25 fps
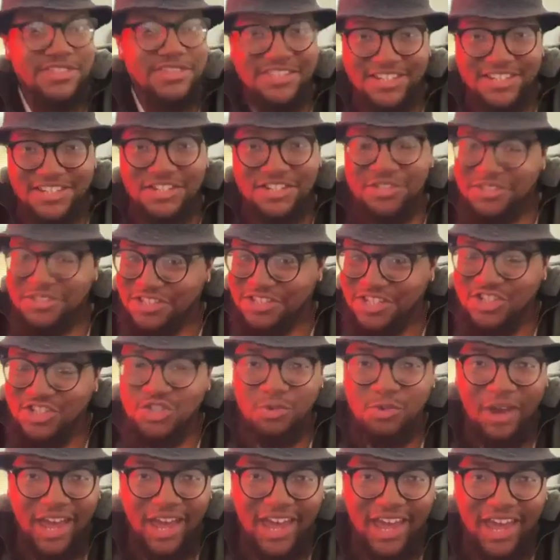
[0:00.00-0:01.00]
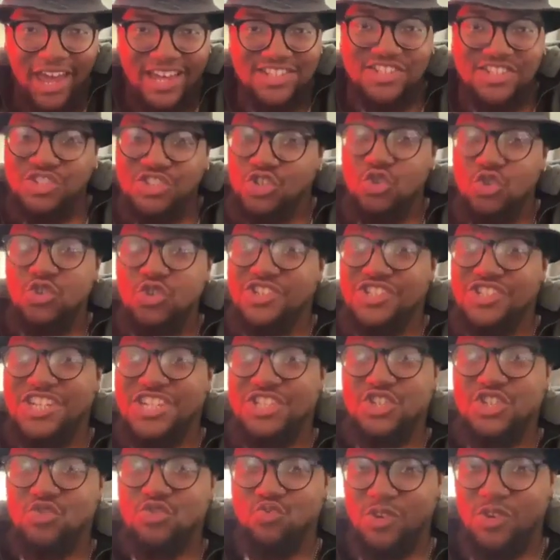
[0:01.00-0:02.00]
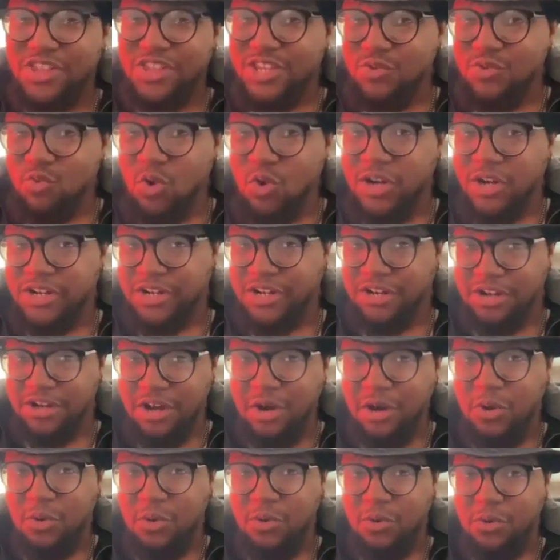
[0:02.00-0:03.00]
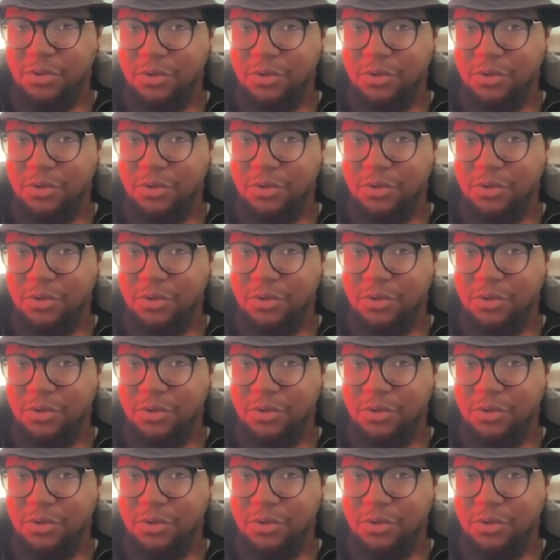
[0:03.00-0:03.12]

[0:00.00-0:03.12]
Did you ask? Did you really want to know?